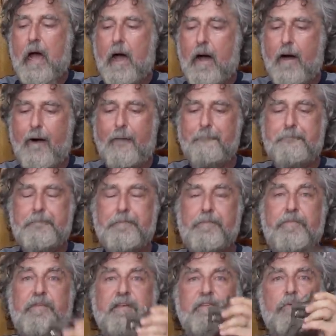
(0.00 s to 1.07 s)
Um,
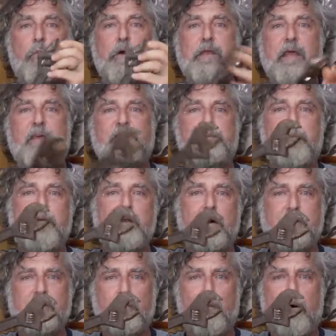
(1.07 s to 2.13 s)
this one has been
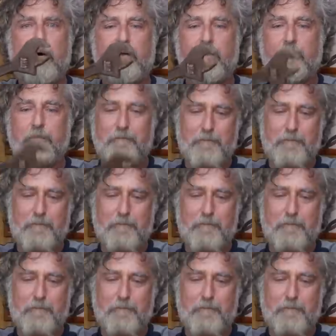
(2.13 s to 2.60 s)
underwater